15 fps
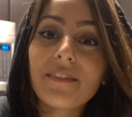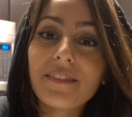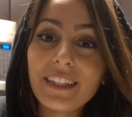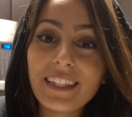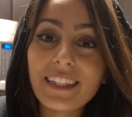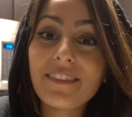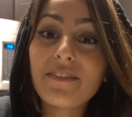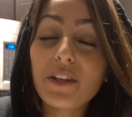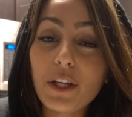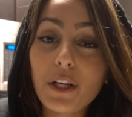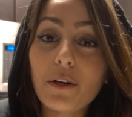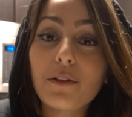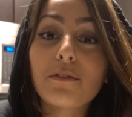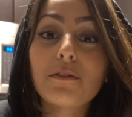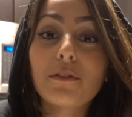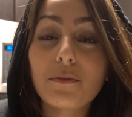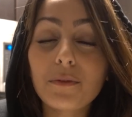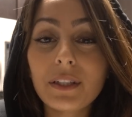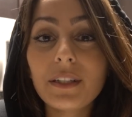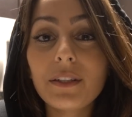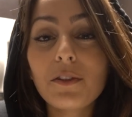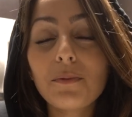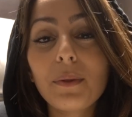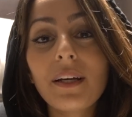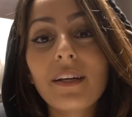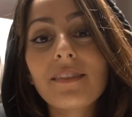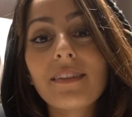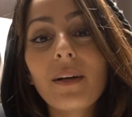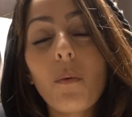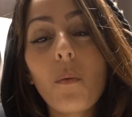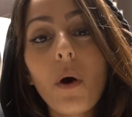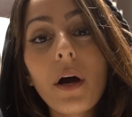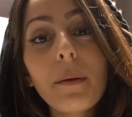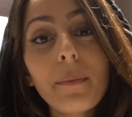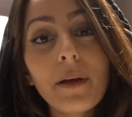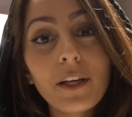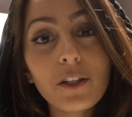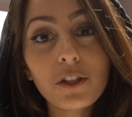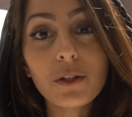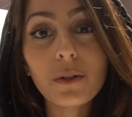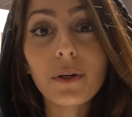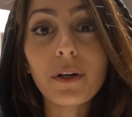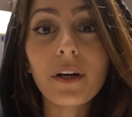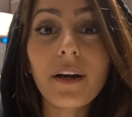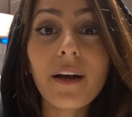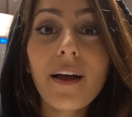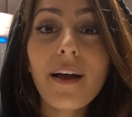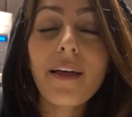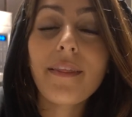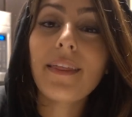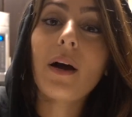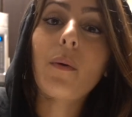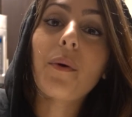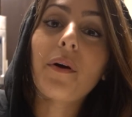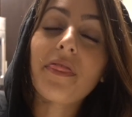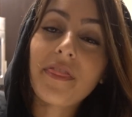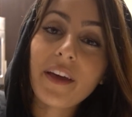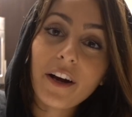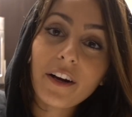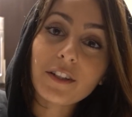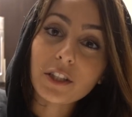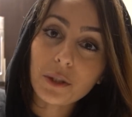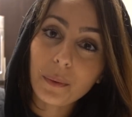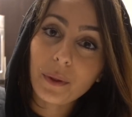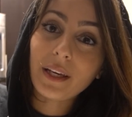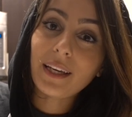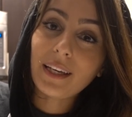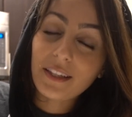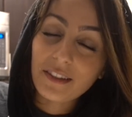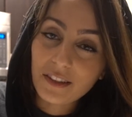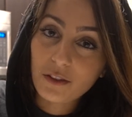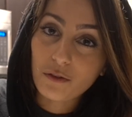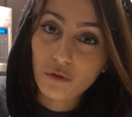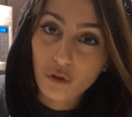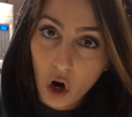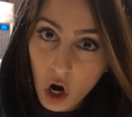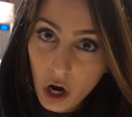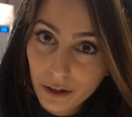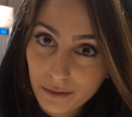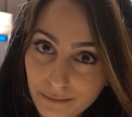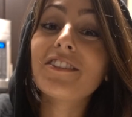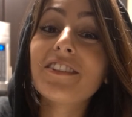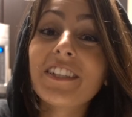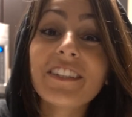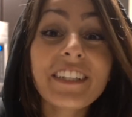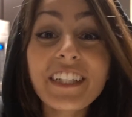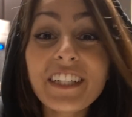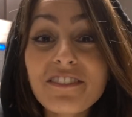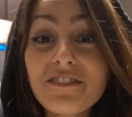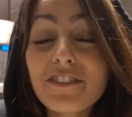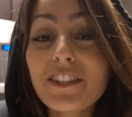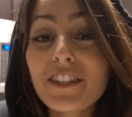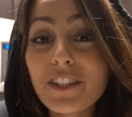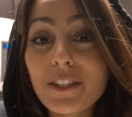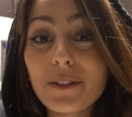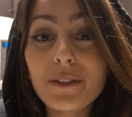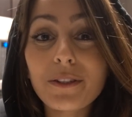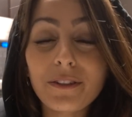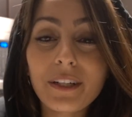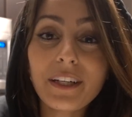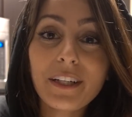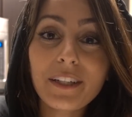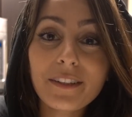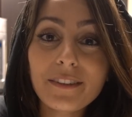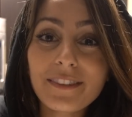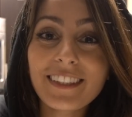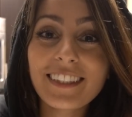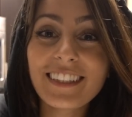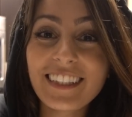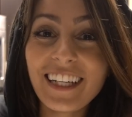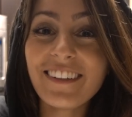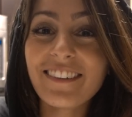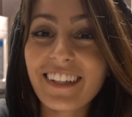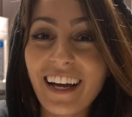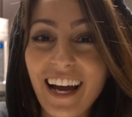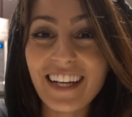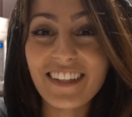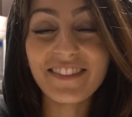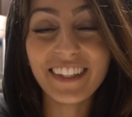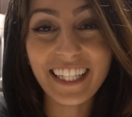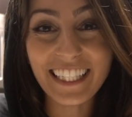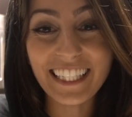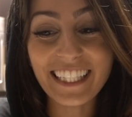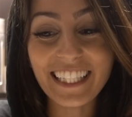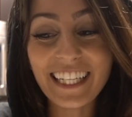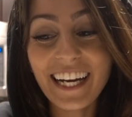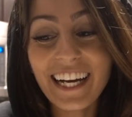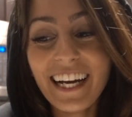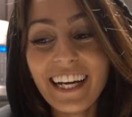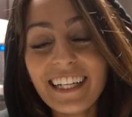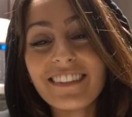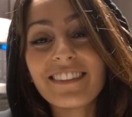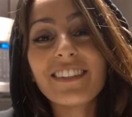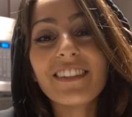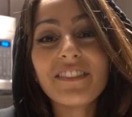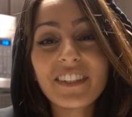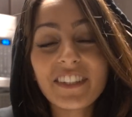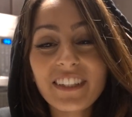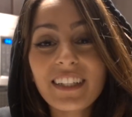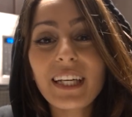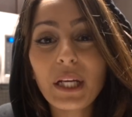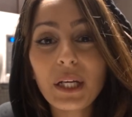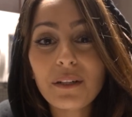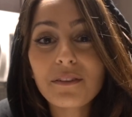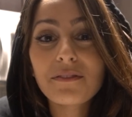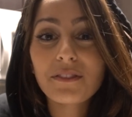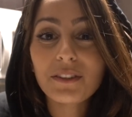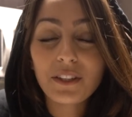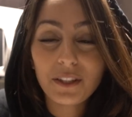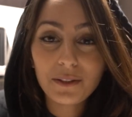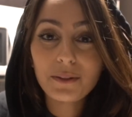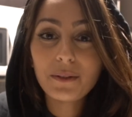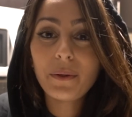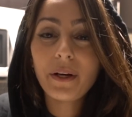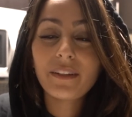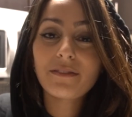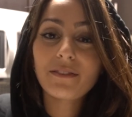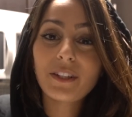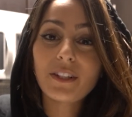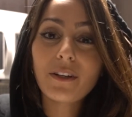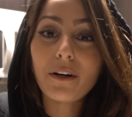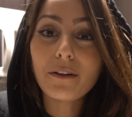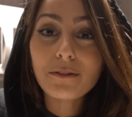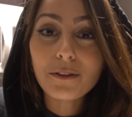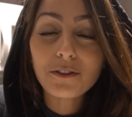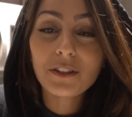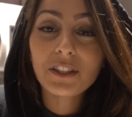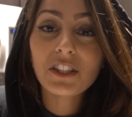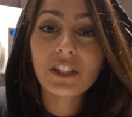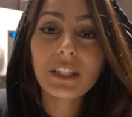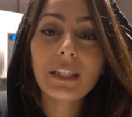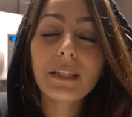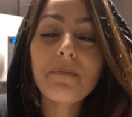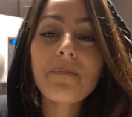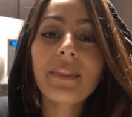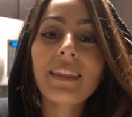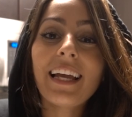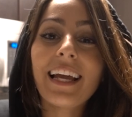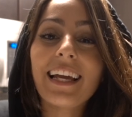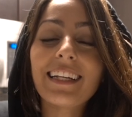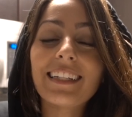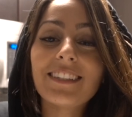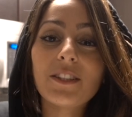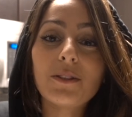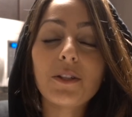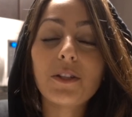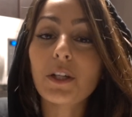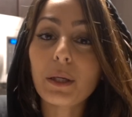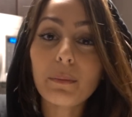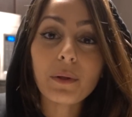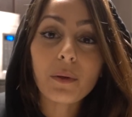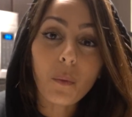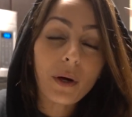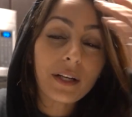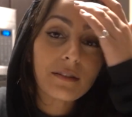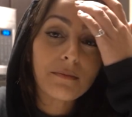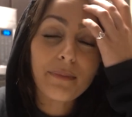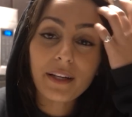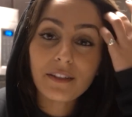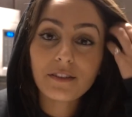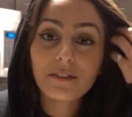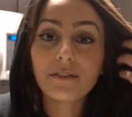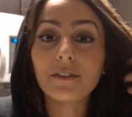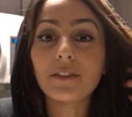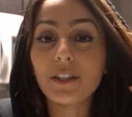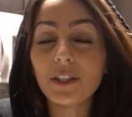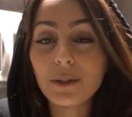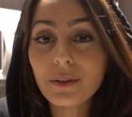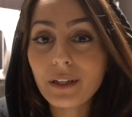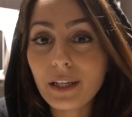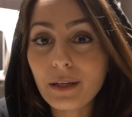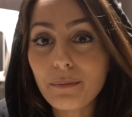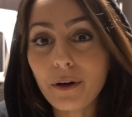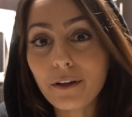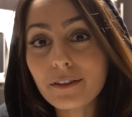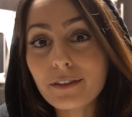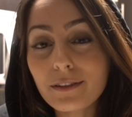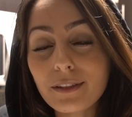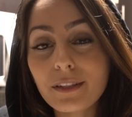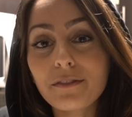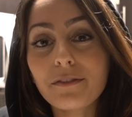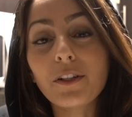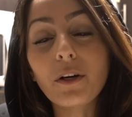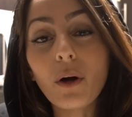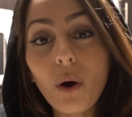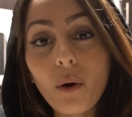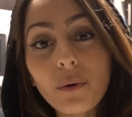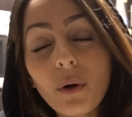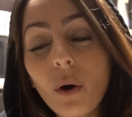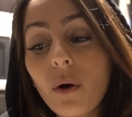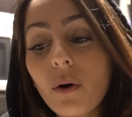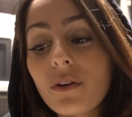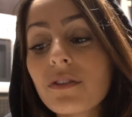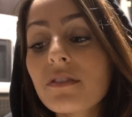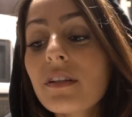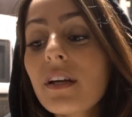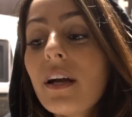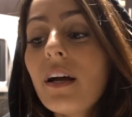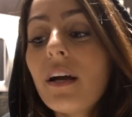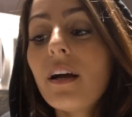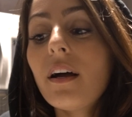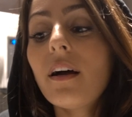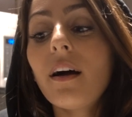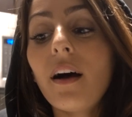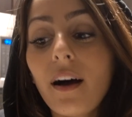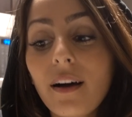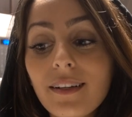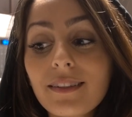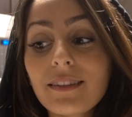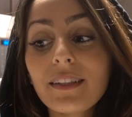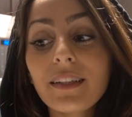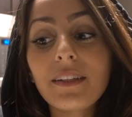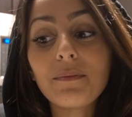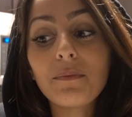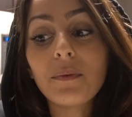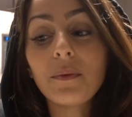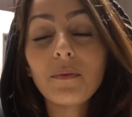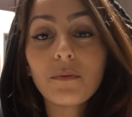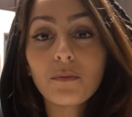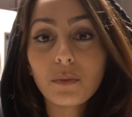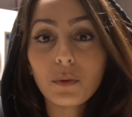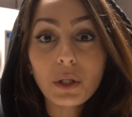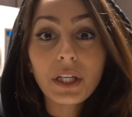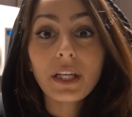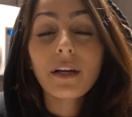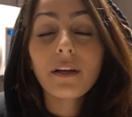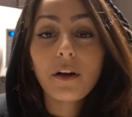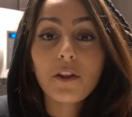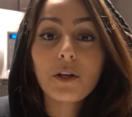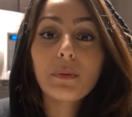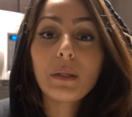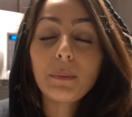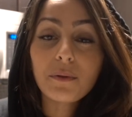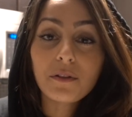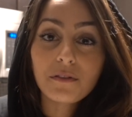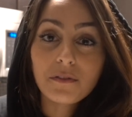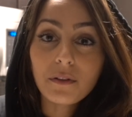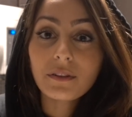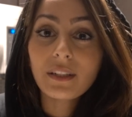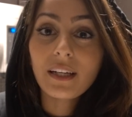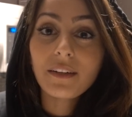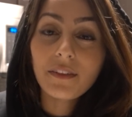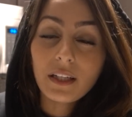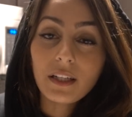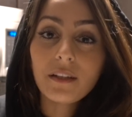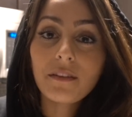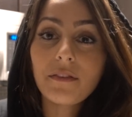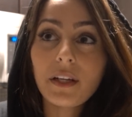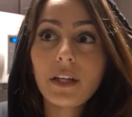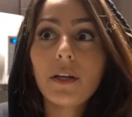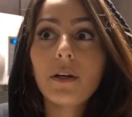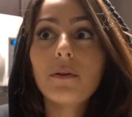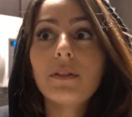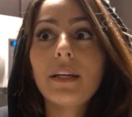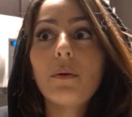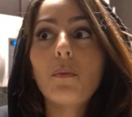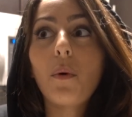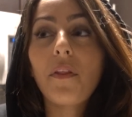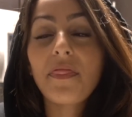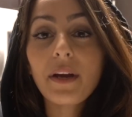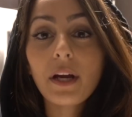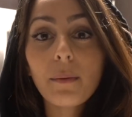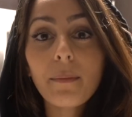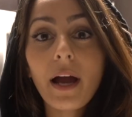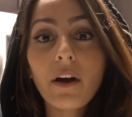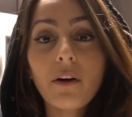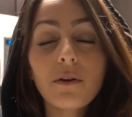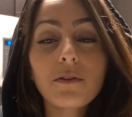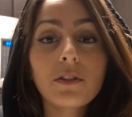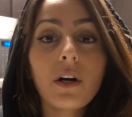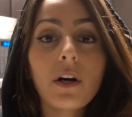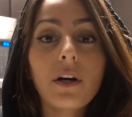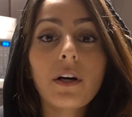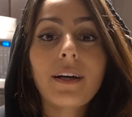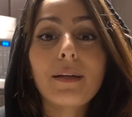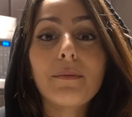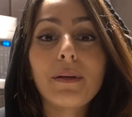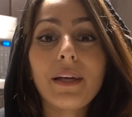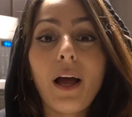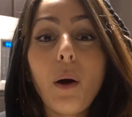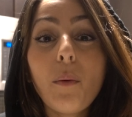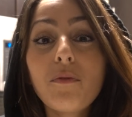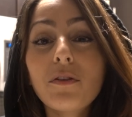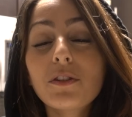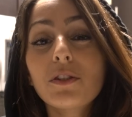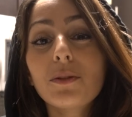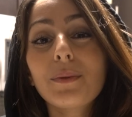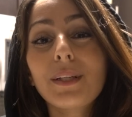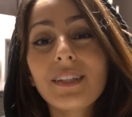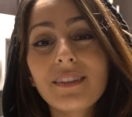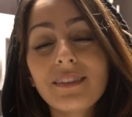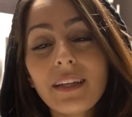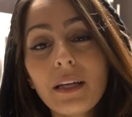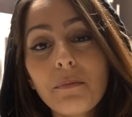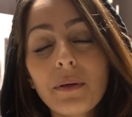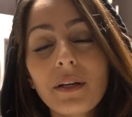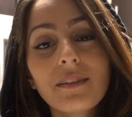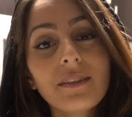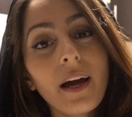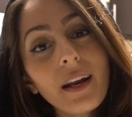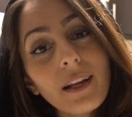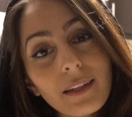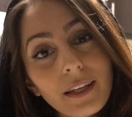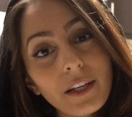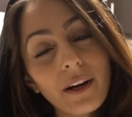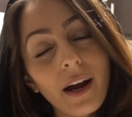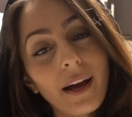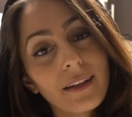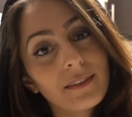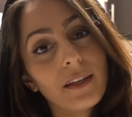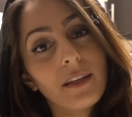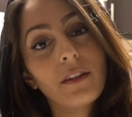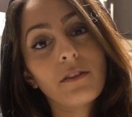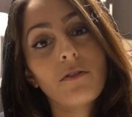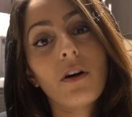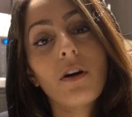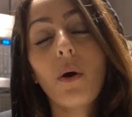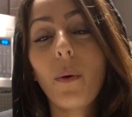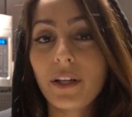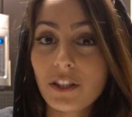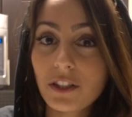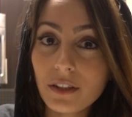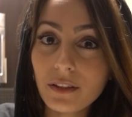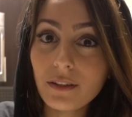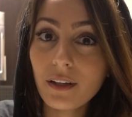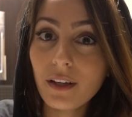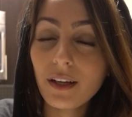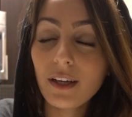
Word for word: of eating videos for real is because they want to make sure that what they're doing isn't wrong. You're here for you, you're not here to see what I'm eating. So if you're here for you and for your own nutrition and to determine what is best for you to eat personally for your own goals, honestly, looking at other people's full day of eating videos and what their macros are can be helpful to an extent, but it's kind of like you're asking the wrong question.